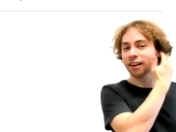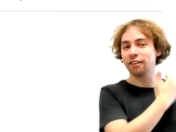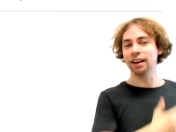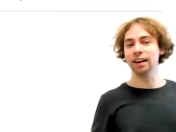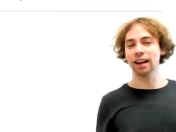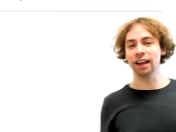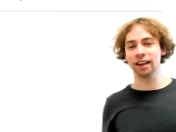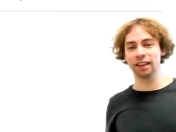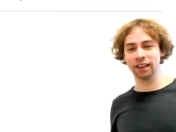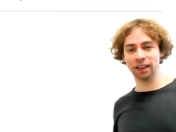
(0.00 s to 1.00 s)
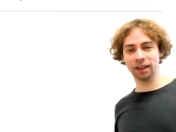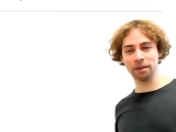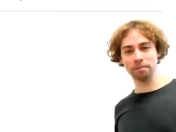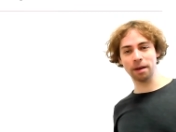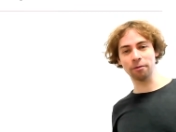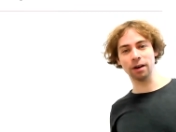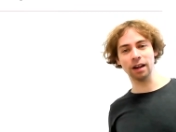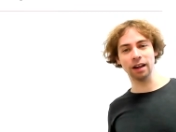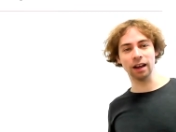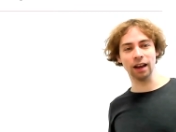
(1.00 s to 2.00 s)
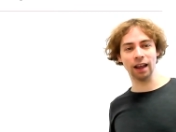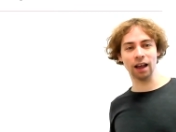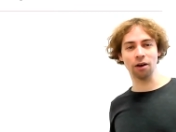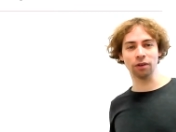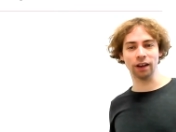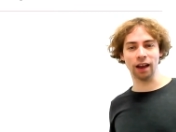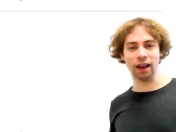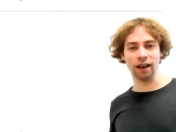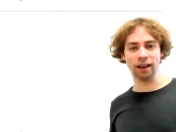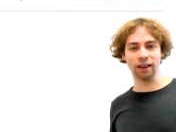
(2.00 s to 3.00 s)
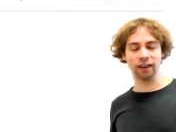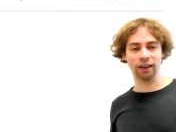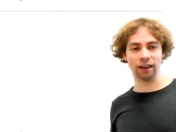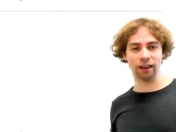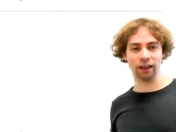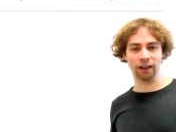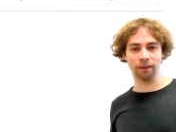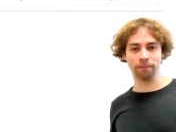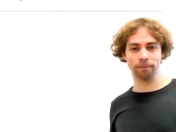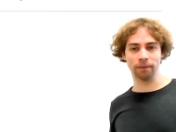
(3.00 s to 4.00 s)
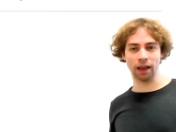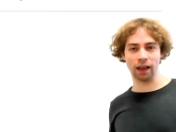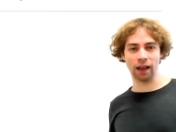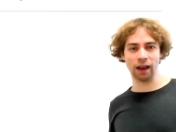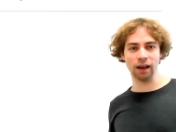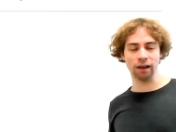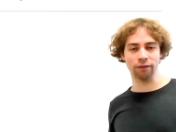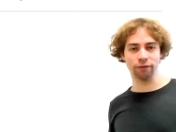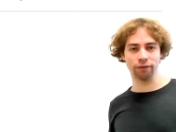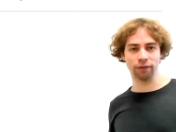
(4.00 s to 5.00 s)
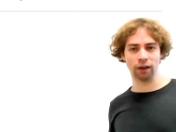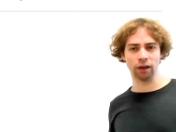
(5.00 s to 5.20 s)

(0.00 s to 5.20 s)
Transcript: really like, the memory layout and ELF.